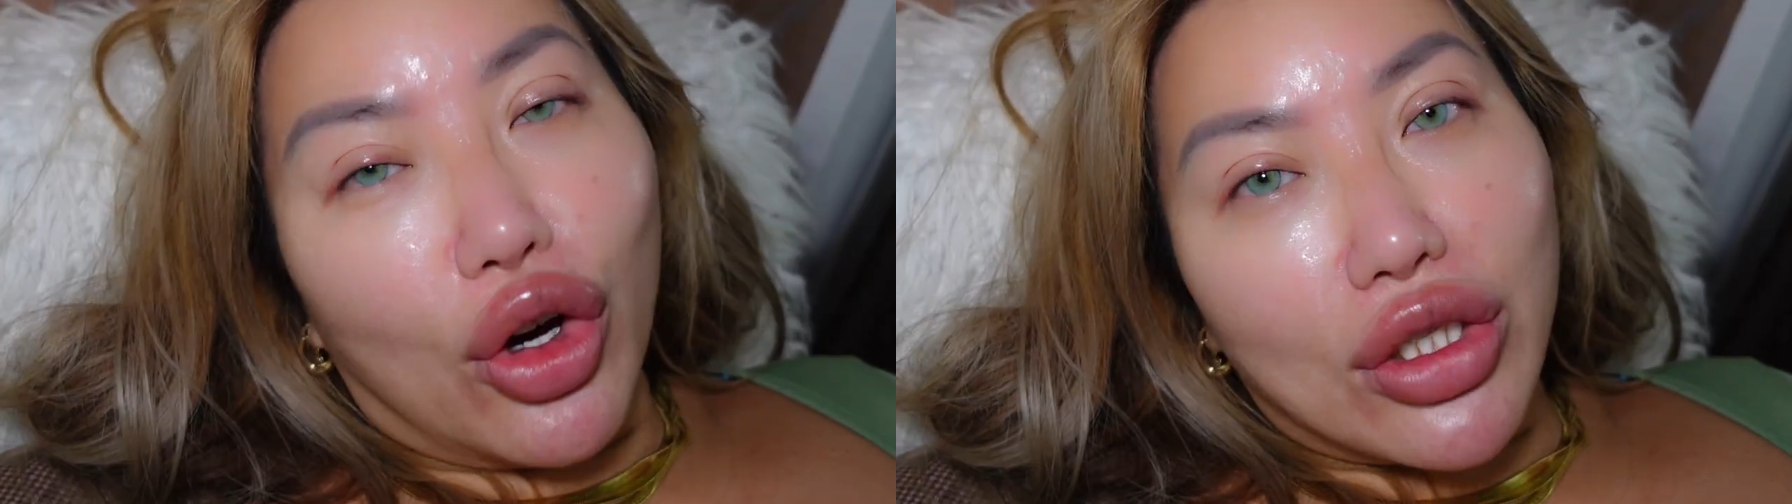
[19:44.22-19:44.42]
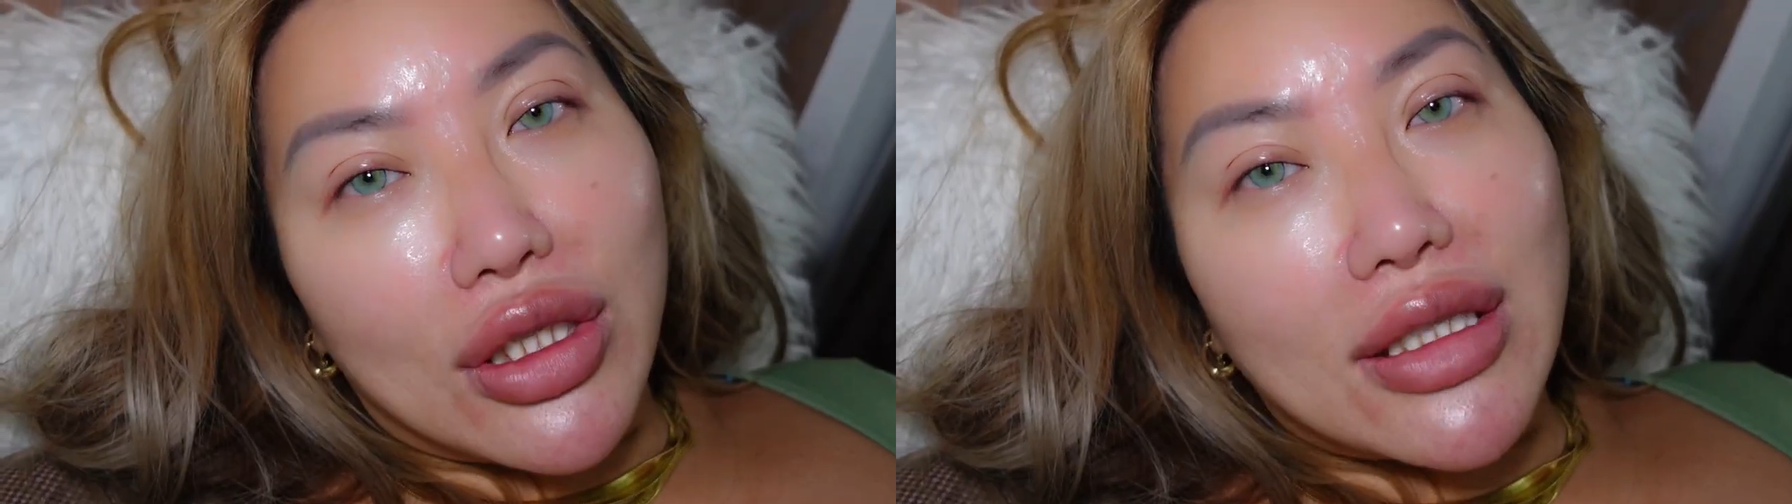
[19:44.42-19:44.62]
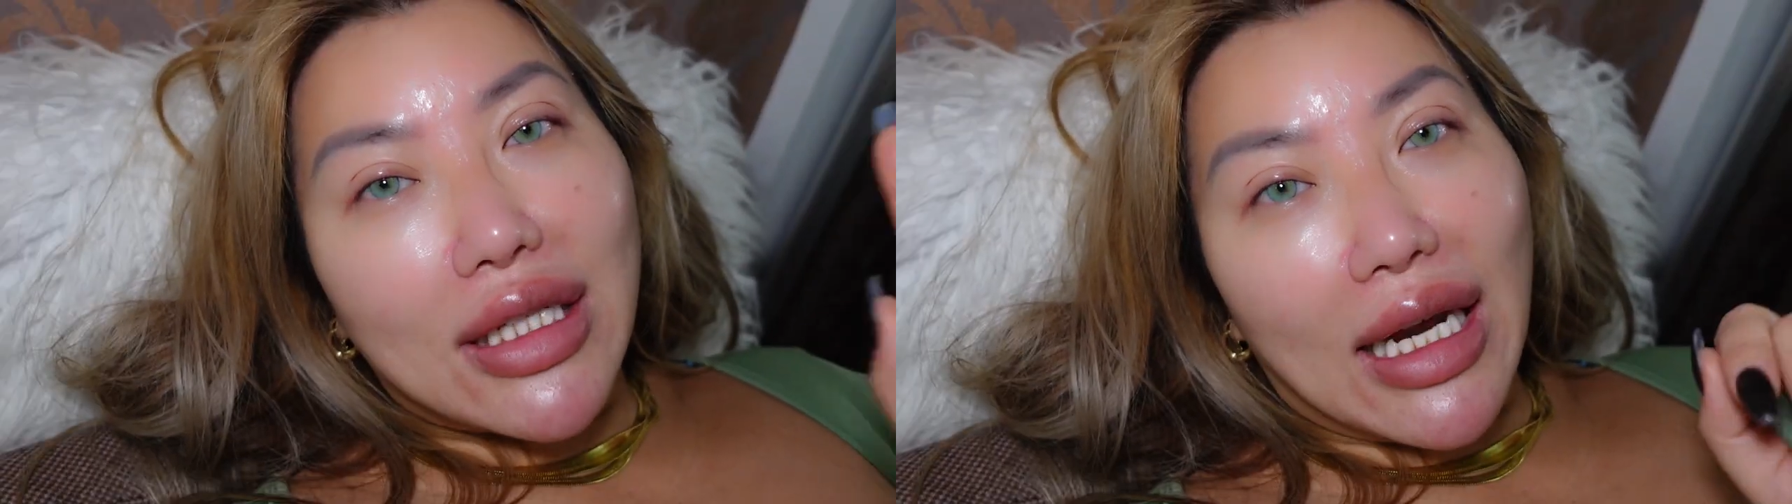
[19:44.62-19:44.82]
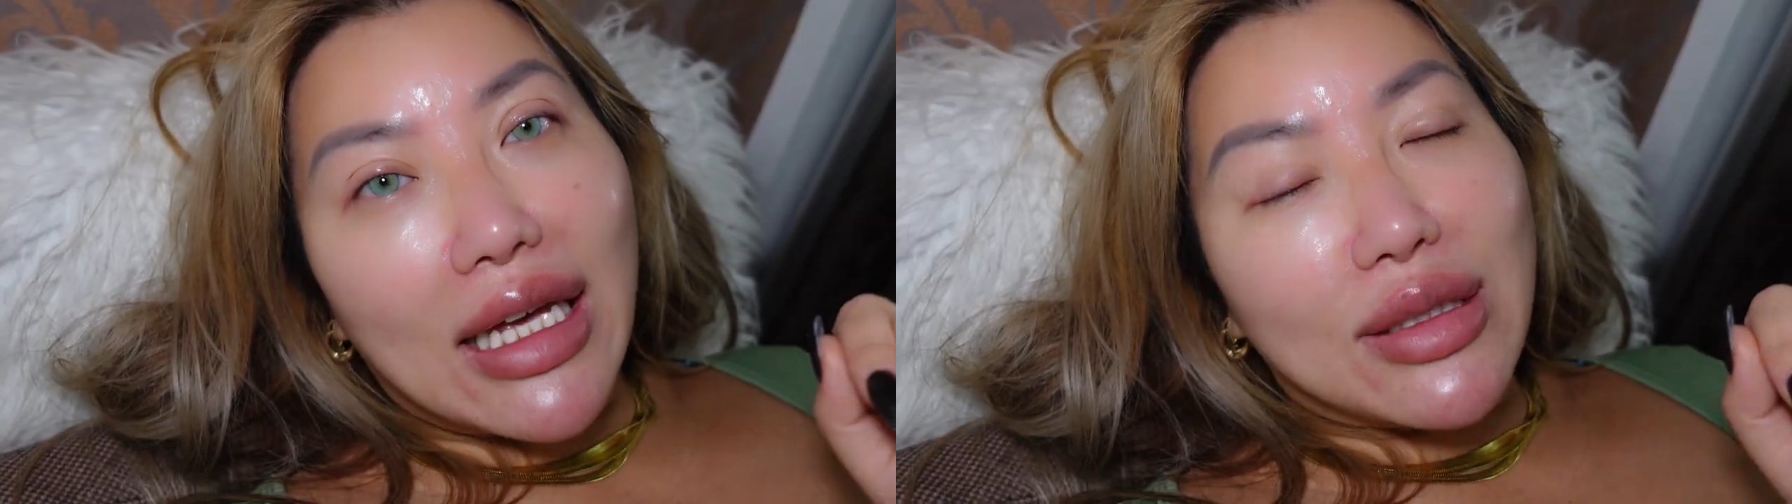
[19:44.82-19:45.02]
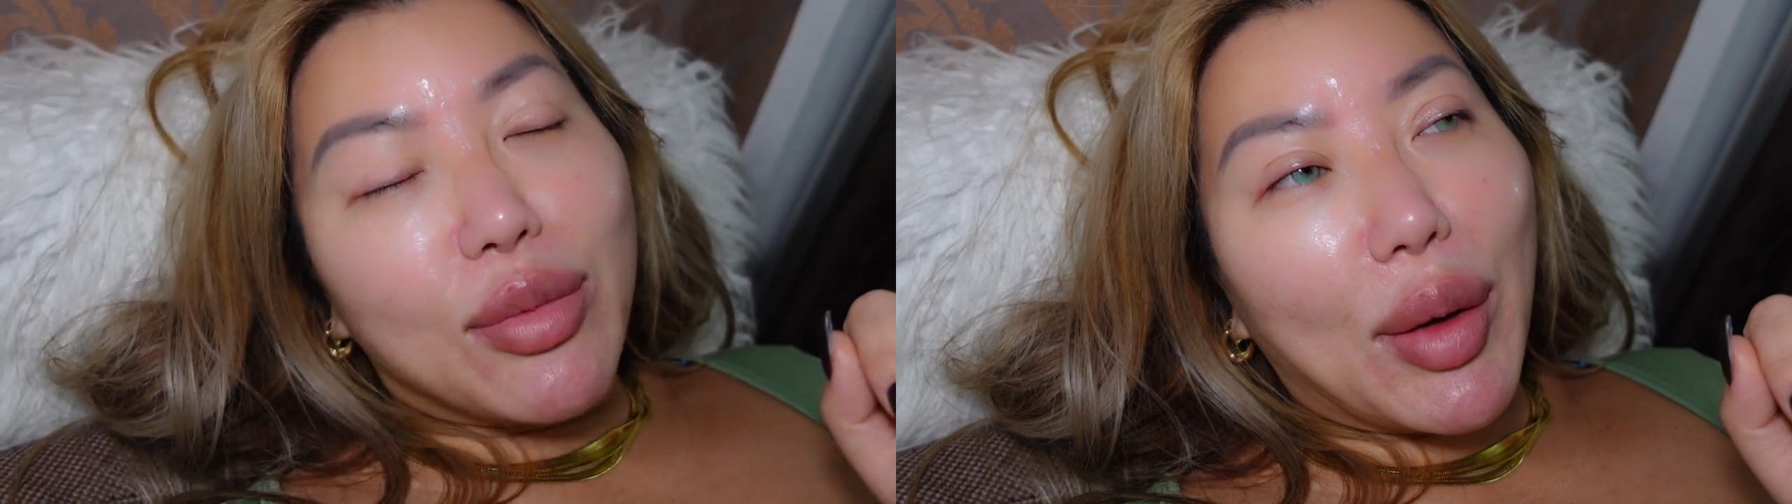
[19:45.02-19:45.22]
God
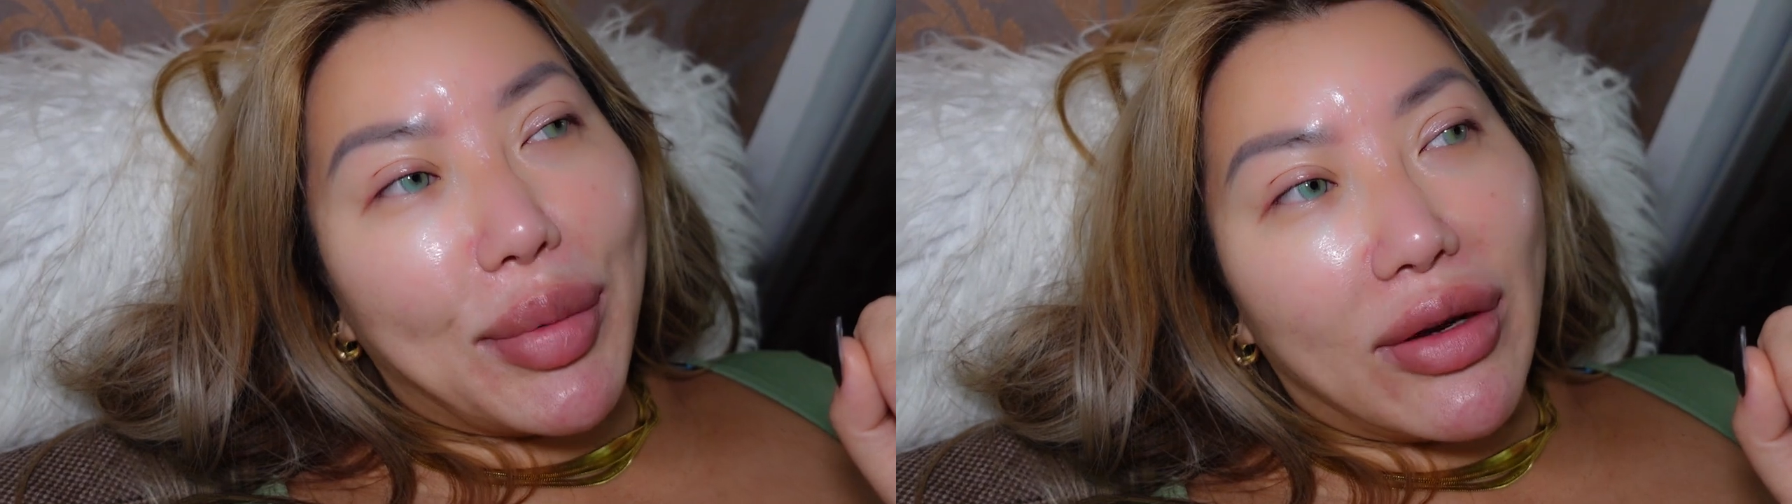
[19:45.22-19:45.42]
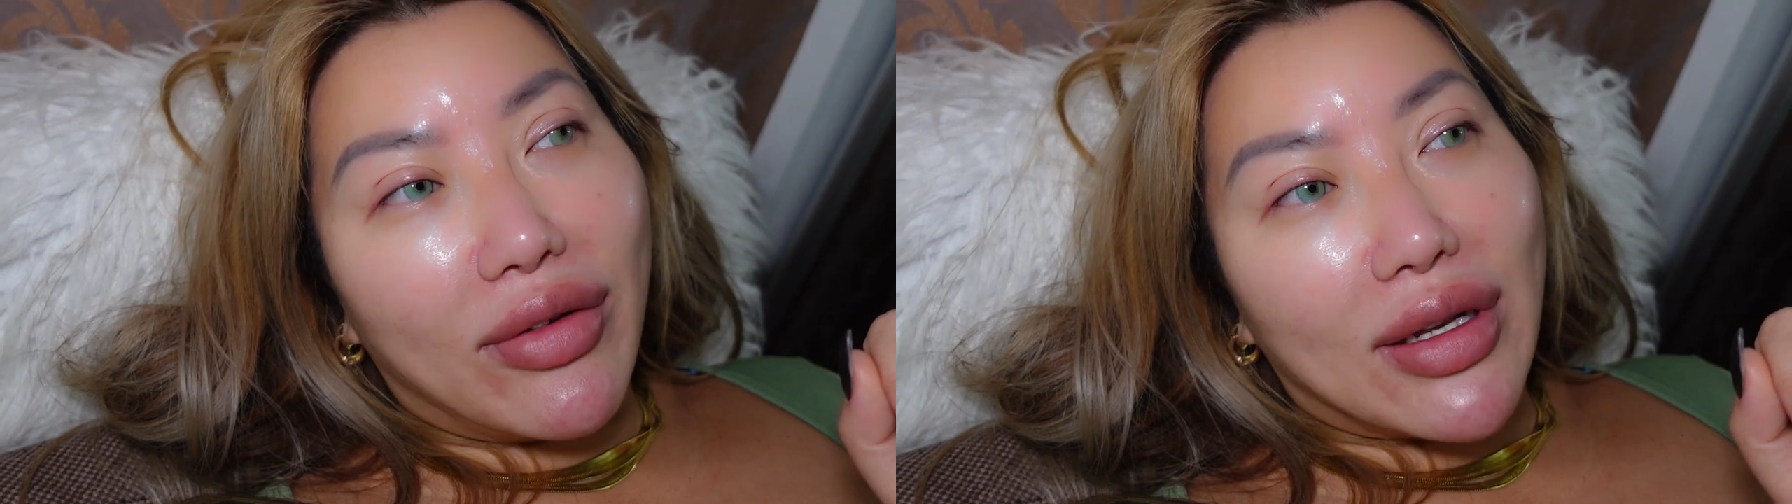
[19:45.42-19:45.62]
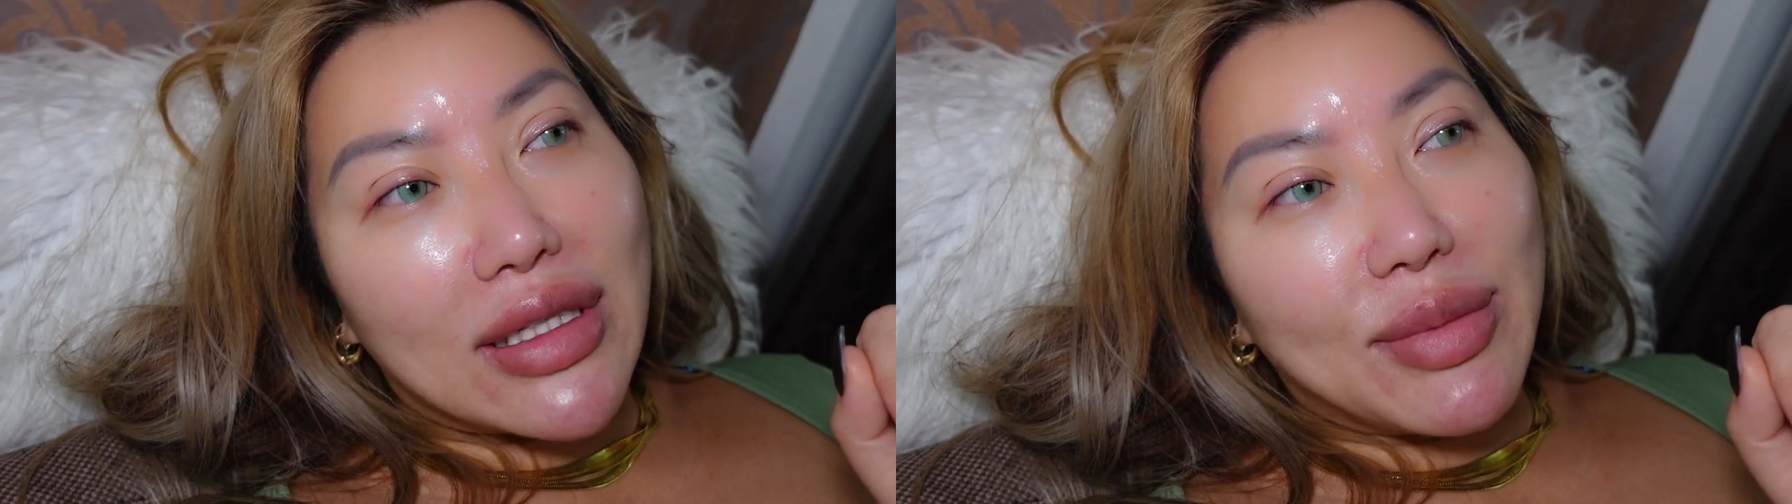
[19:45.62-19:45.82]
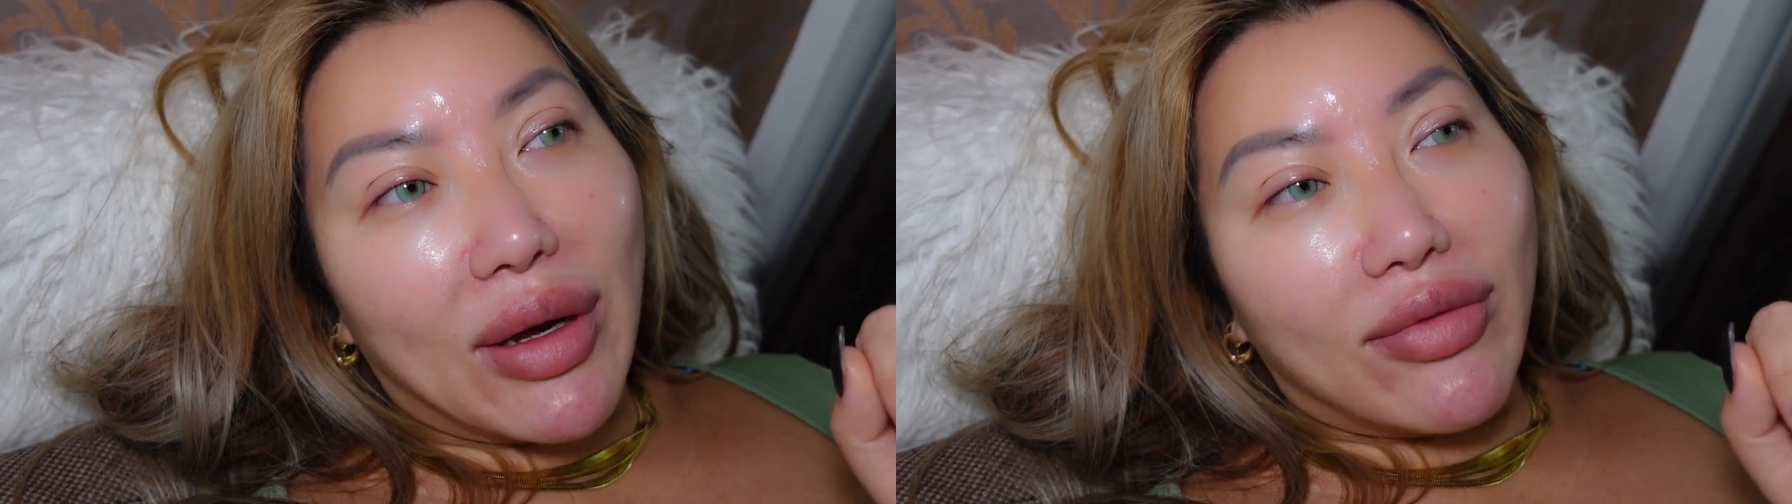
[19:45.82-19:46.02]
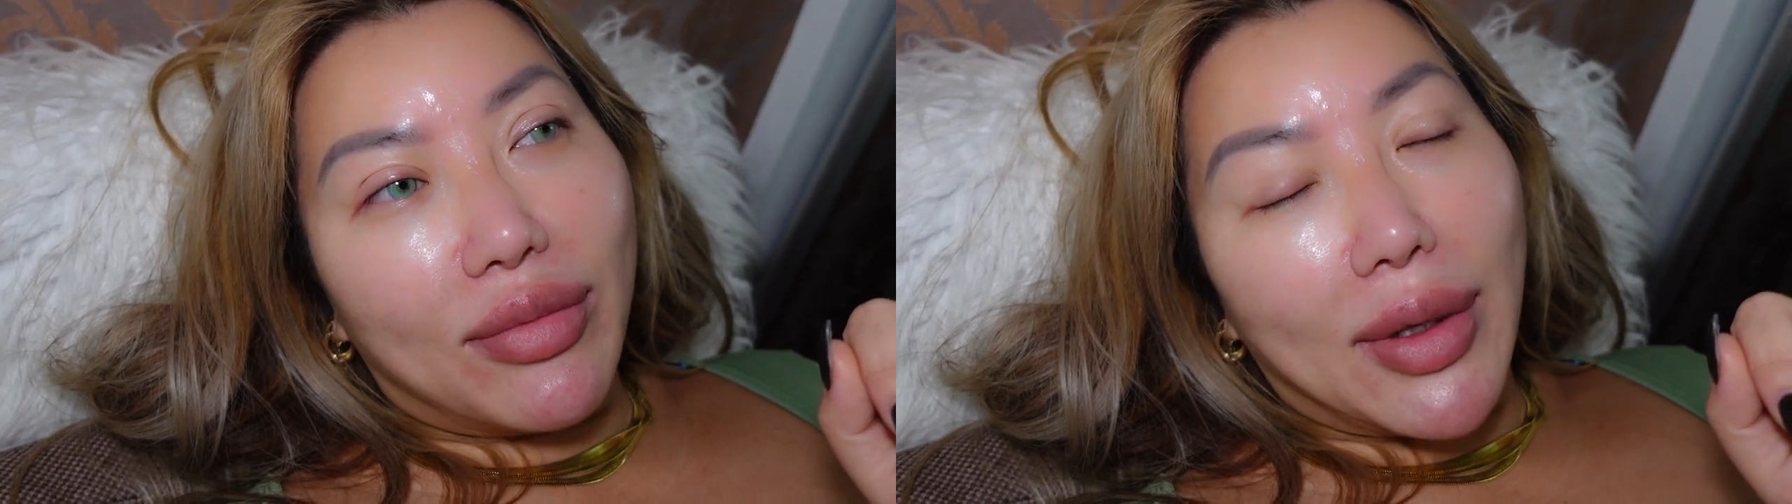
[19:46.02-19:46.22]
delays my period this month.